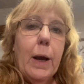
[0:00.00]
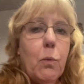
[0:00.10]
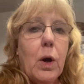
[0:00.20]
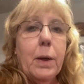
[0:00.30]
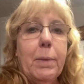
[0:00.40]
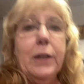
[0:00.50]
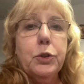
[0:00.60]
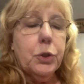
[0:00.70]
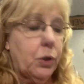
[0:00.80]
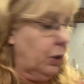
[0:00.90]
I want to make
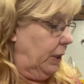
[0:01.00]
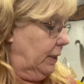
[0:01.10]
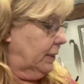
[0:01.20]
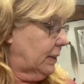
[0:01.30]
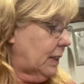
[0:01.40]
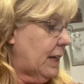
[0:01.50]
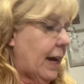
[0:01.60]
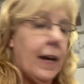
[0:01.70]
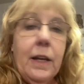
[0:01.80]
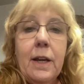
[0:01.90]
sure is
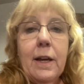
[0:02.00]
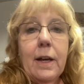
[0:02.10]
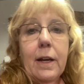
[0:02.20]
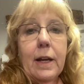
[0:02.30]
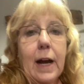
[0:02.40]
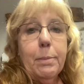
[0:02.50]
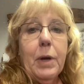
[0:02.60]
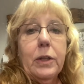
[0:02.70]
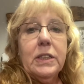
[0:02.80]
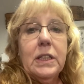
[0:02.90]
that I'm
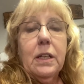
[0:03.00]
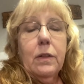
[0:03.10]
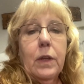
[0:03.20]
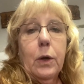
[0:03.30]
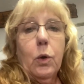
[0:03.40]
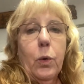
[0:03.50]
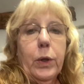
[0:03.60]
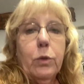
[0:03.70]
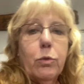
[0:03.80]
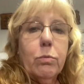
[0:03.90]
not sitting there
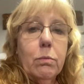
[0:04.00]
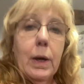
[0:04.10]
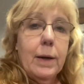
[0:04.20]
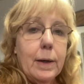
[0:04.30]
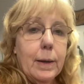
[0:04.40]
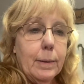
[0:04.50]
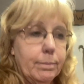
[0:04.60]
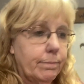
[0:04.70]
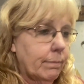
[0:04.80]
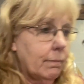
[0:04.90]
going
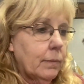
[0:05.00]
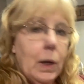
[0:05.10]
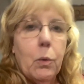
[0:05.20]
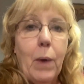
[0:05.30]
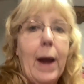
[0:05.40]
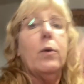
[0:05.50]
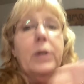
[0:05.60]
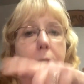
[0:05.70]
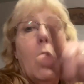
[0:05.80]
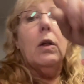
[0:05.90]

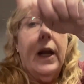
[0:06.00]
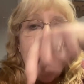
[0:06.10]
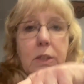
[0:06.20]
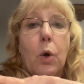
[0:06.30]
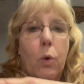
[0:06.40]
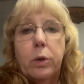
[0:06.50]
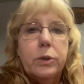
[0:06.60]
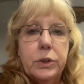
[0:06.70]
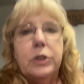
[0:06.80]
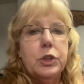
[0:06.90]
around in all kinds of
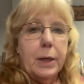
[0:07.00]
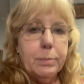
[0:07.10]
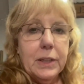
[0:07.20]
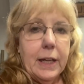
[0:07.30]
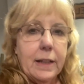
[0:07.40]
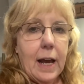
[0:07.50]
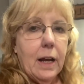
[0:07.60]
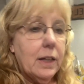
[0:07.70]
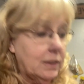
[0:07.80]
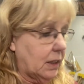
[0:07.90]
corners and shapes like
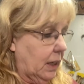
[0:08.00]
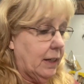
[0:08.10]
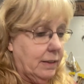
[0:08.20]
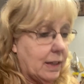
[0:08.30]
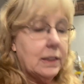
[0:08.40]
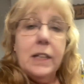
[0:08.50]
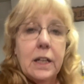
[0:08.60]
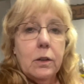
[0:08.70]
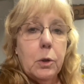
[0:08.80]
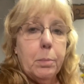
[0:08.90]
that because it does
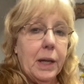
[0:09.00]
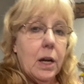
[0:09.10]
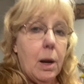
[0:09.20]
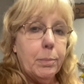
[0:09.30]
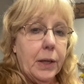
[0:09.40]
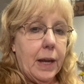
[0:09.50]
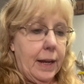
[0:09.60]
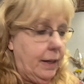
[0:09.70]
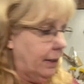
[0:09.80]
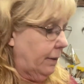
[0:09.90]
get a little bit
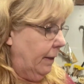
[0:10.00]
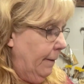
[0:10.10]
complicated.